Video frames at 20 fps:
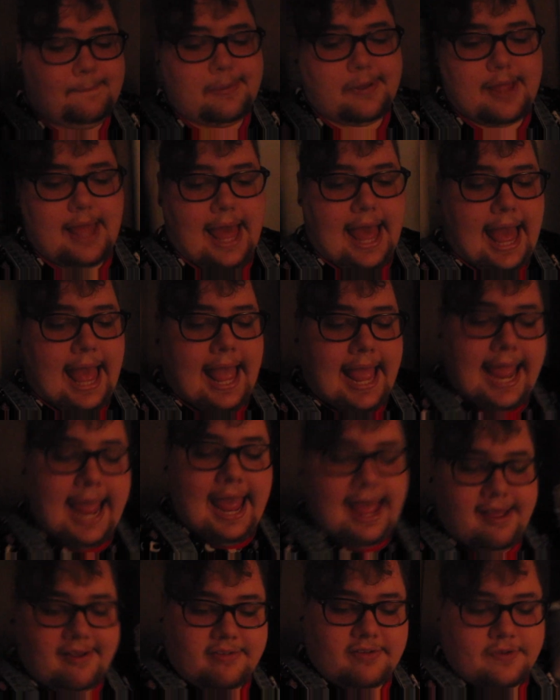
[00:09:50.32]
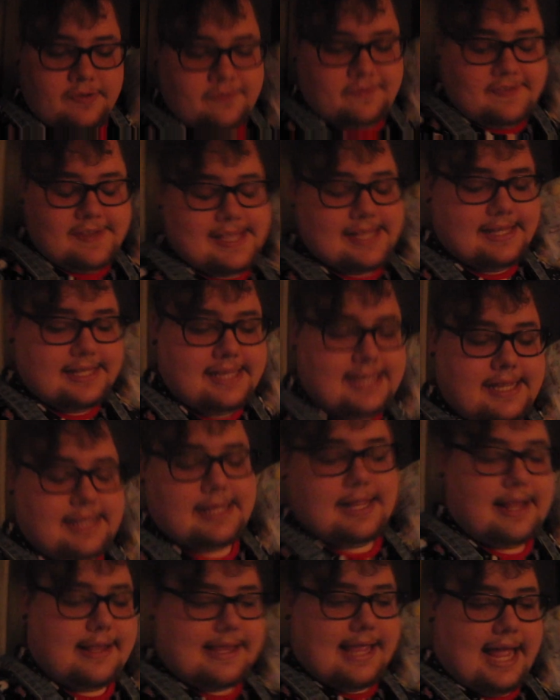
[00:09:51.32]
But I have a feeling
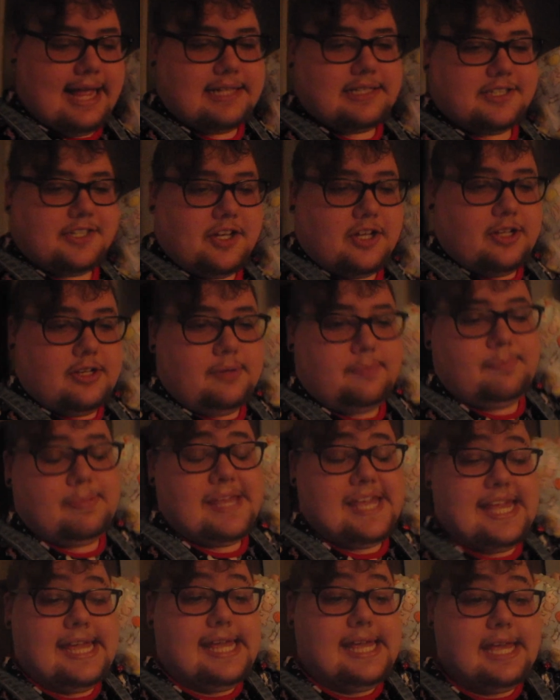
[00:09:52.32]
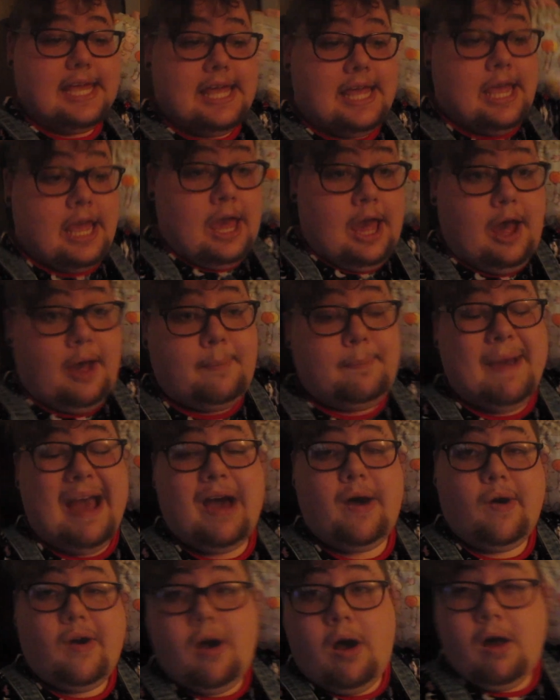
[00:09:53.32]
that that's gonna be
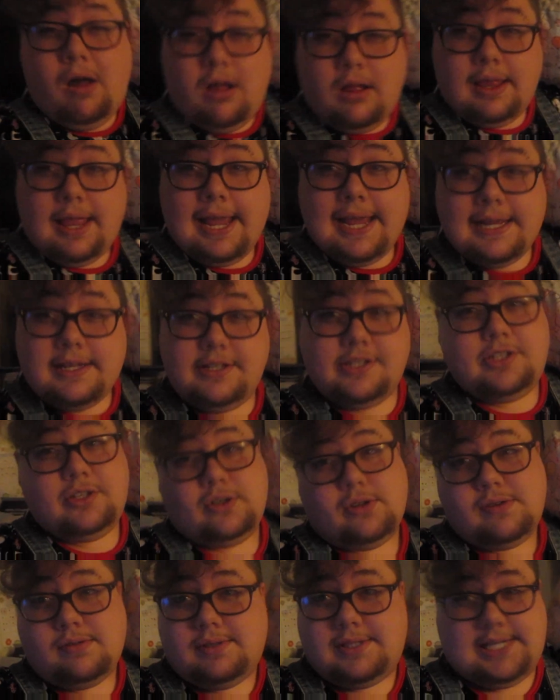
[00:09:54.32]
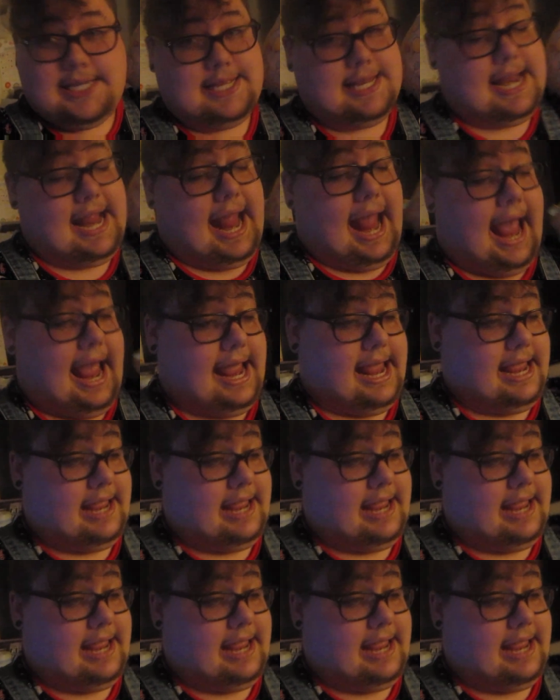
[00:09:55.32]
about all I do today.